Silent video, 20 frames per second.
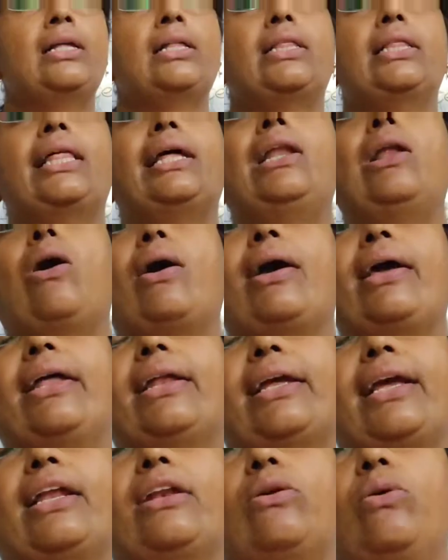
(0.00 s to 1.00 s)
The lawyer
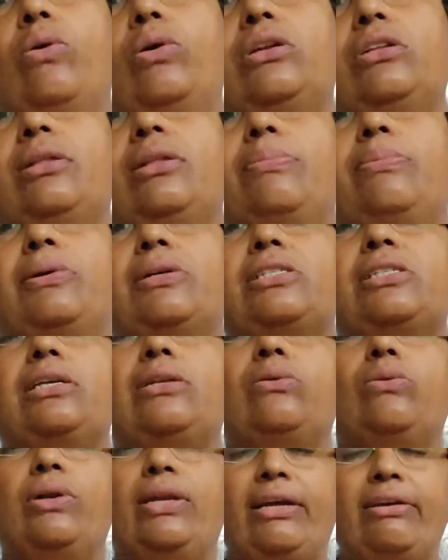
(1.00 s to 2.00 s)
can go to the person
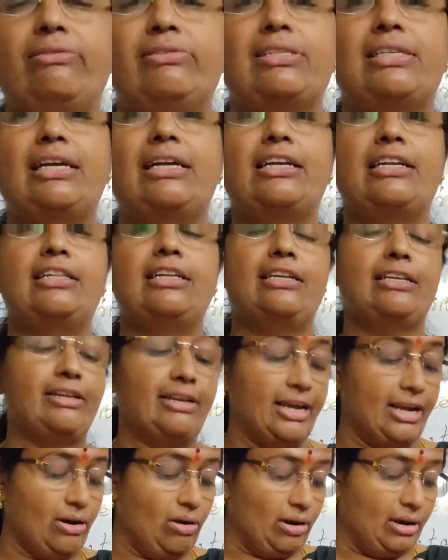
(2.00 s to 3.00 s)
who lives under the
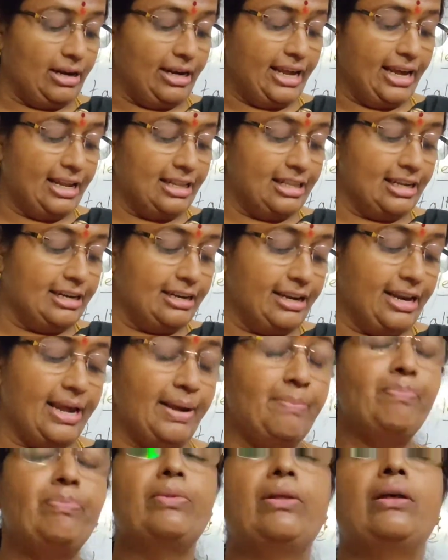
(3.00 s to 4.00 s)
tree or near the
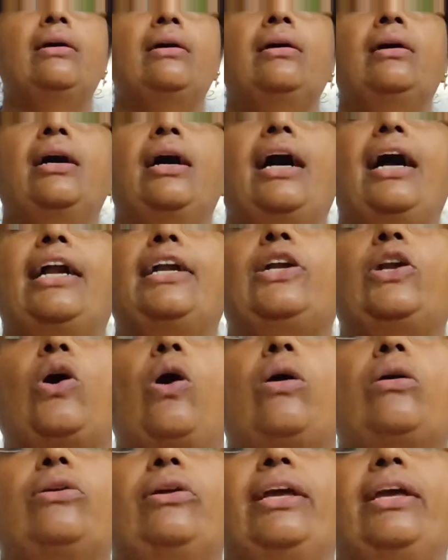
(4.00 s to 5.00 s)
tree and
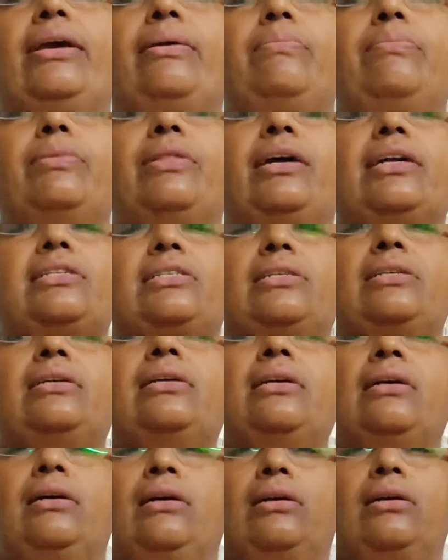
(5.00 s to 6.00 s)
talk to him that
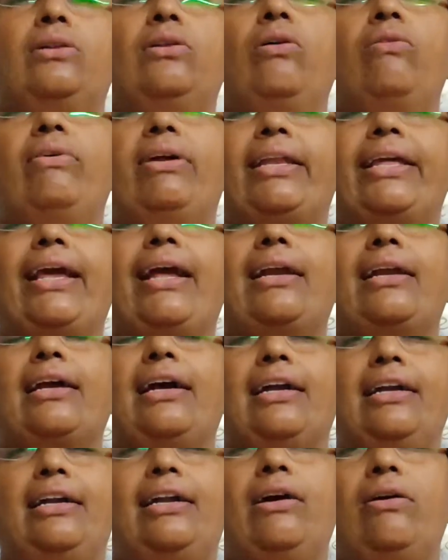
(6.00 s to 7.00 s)
no one can
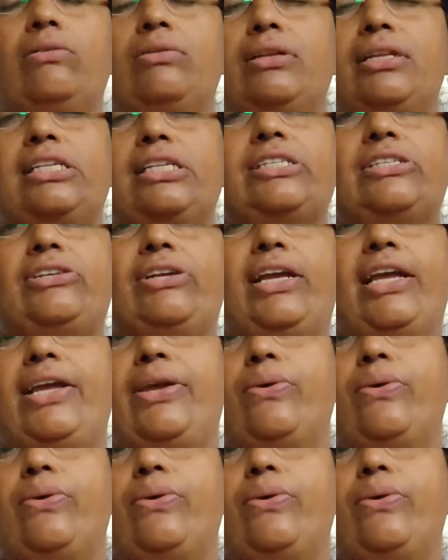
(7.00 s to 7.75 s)
cut down this tree.